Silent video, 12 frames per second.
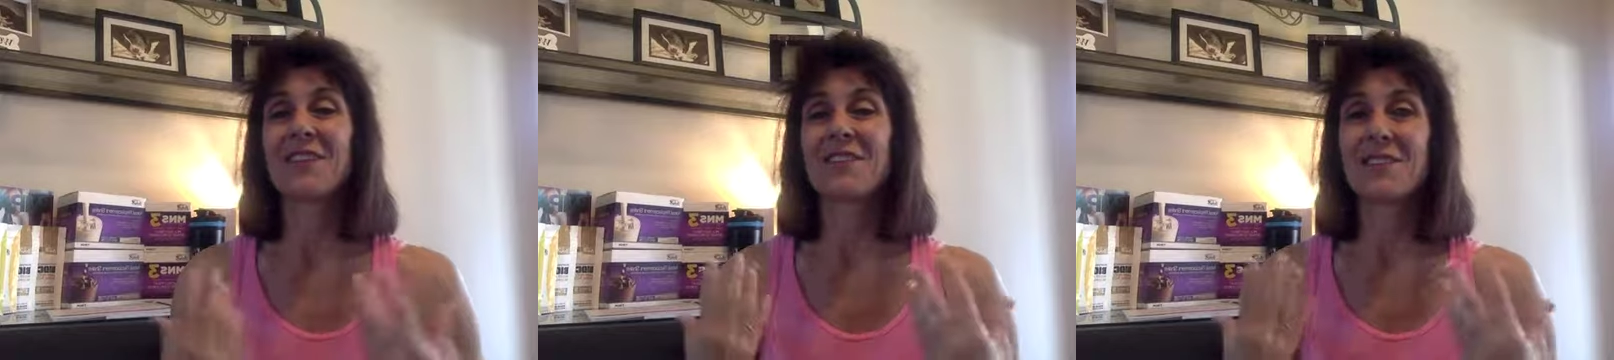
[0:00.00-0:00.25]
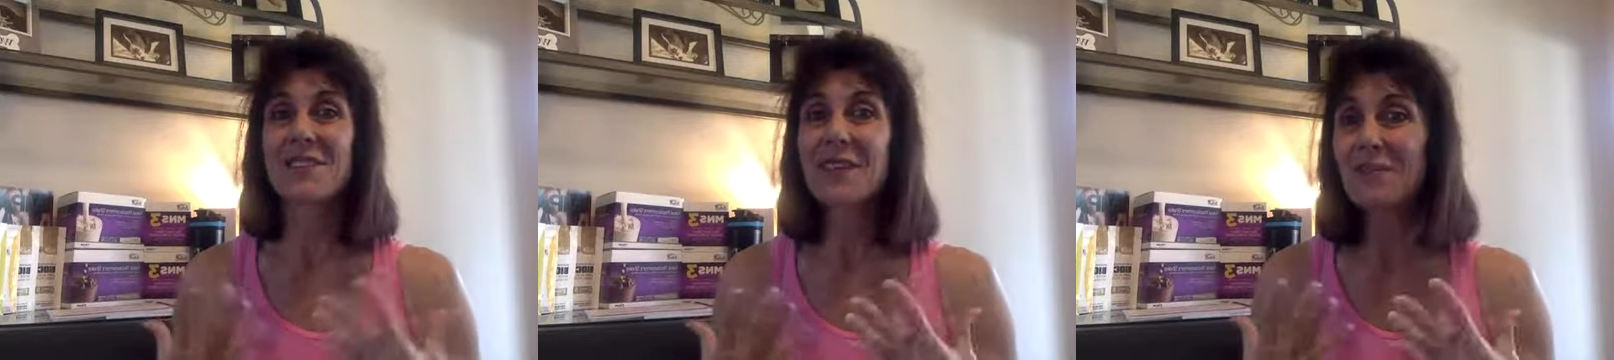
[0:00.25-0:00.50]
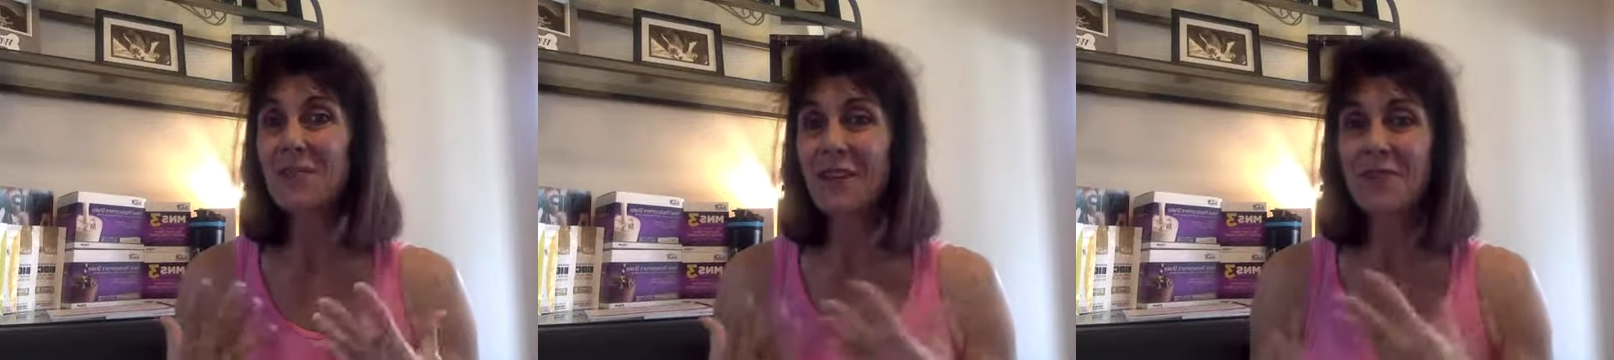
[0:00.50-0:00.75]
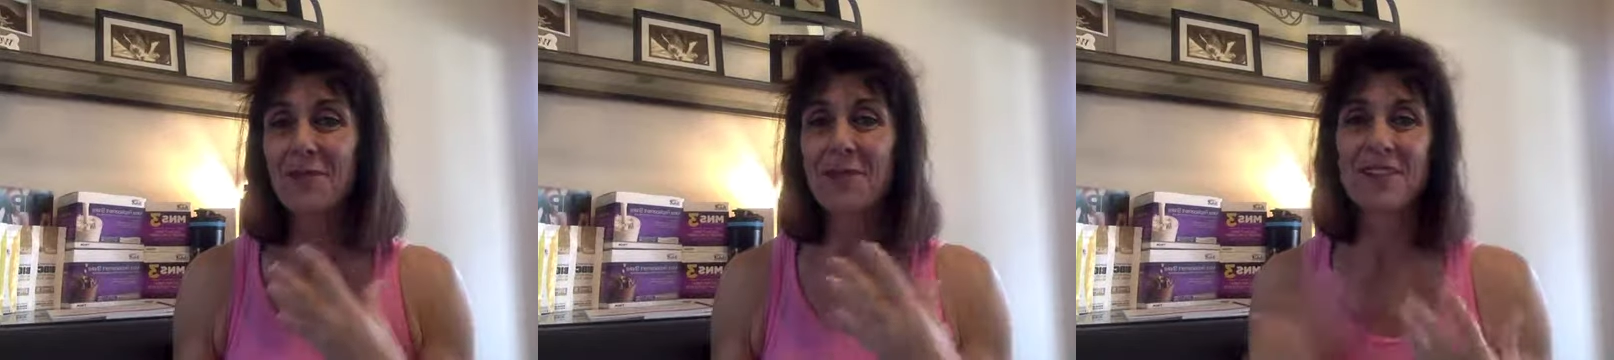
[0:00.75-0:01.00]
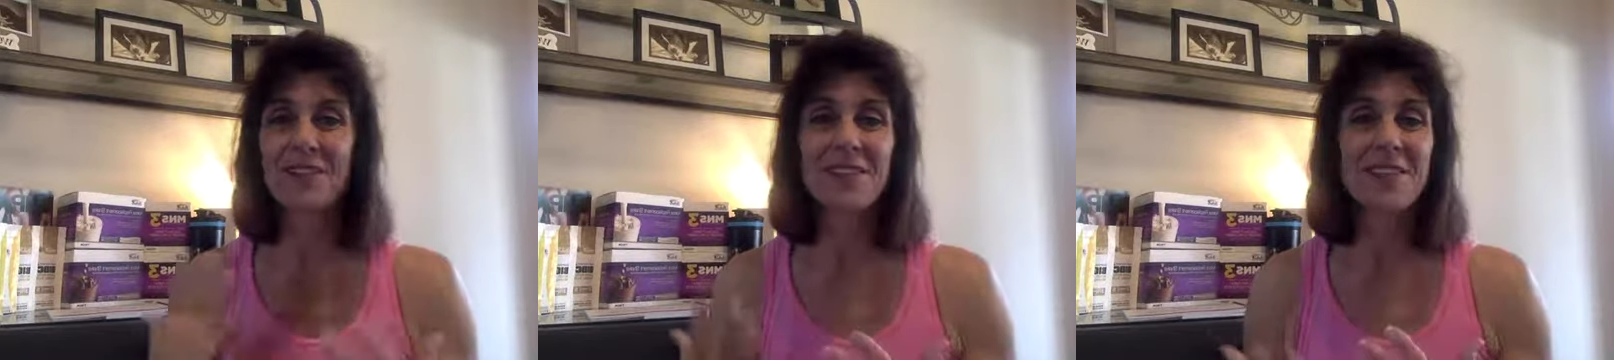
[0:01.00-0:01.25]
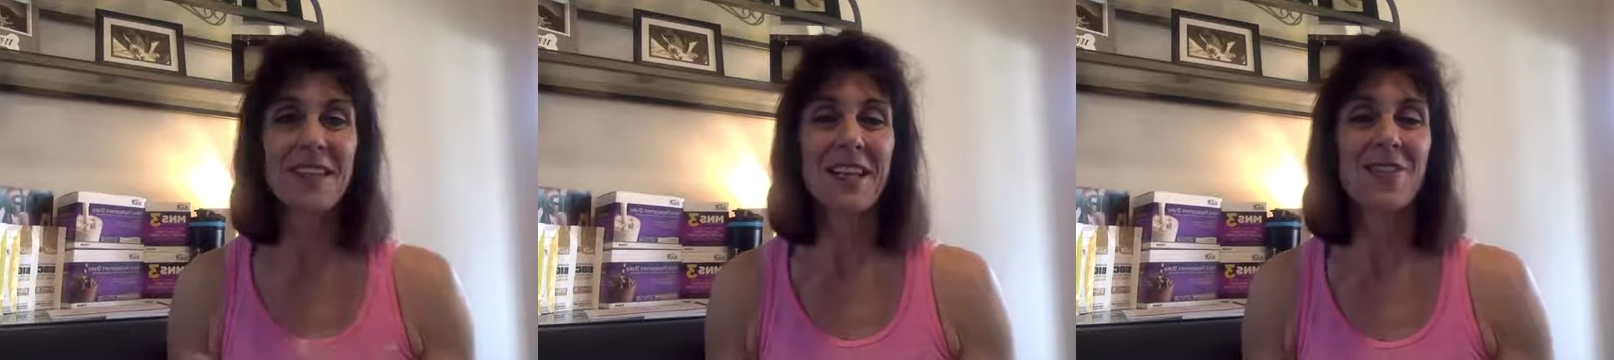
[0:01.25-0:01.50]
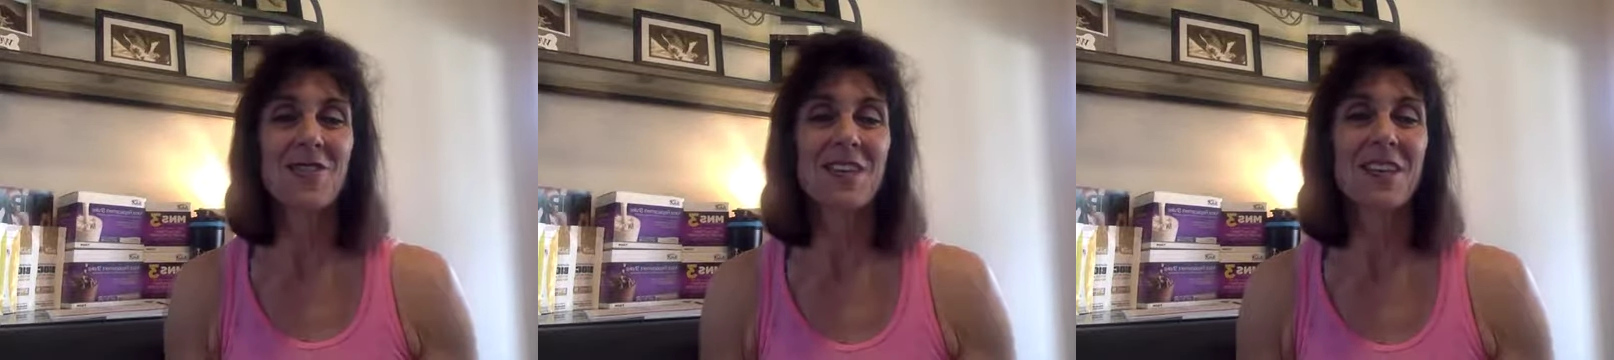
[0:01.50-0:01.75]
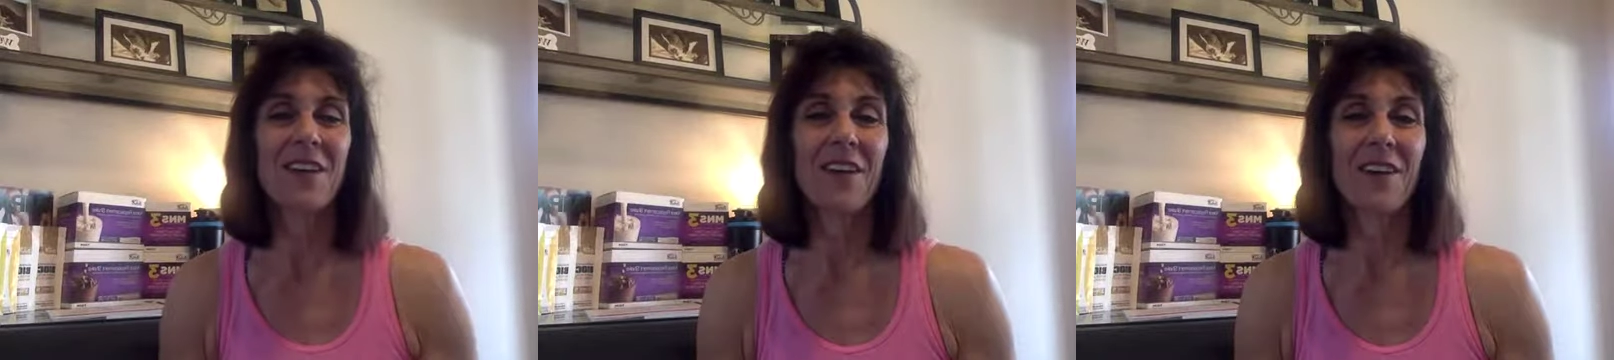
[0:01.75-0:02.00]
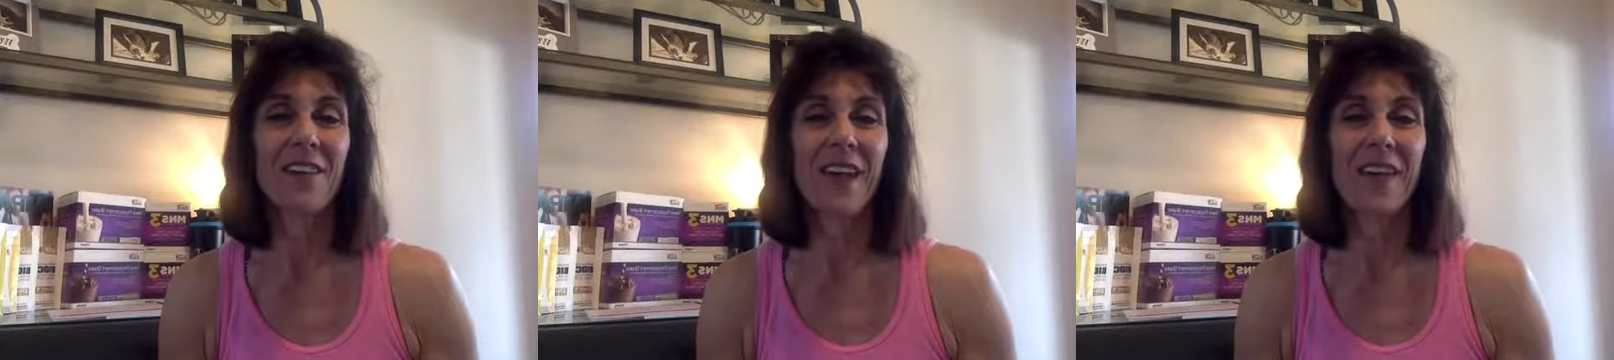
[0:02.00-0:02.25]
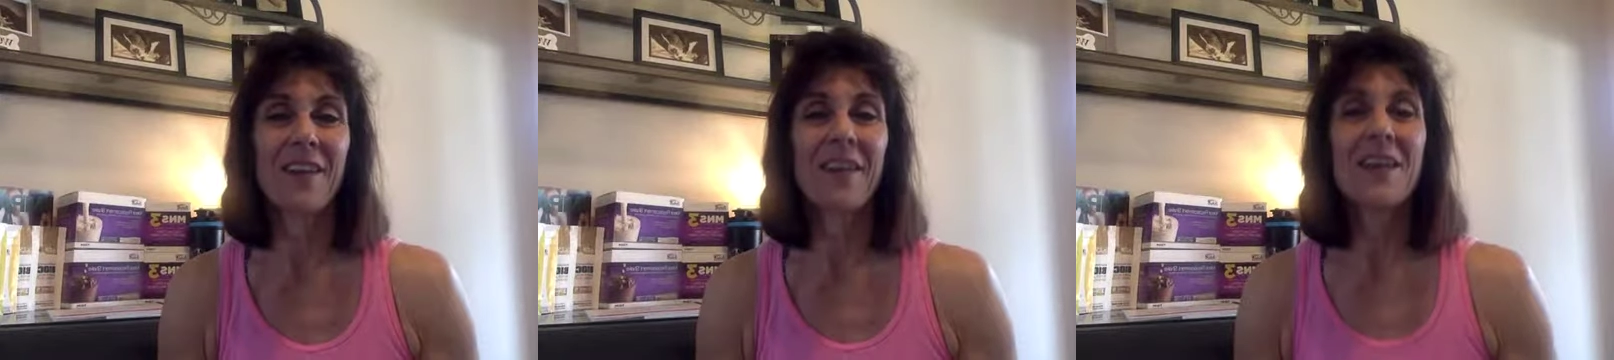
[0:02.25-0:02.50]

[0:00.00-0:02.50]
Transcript: to sleep transformations and energy and all that.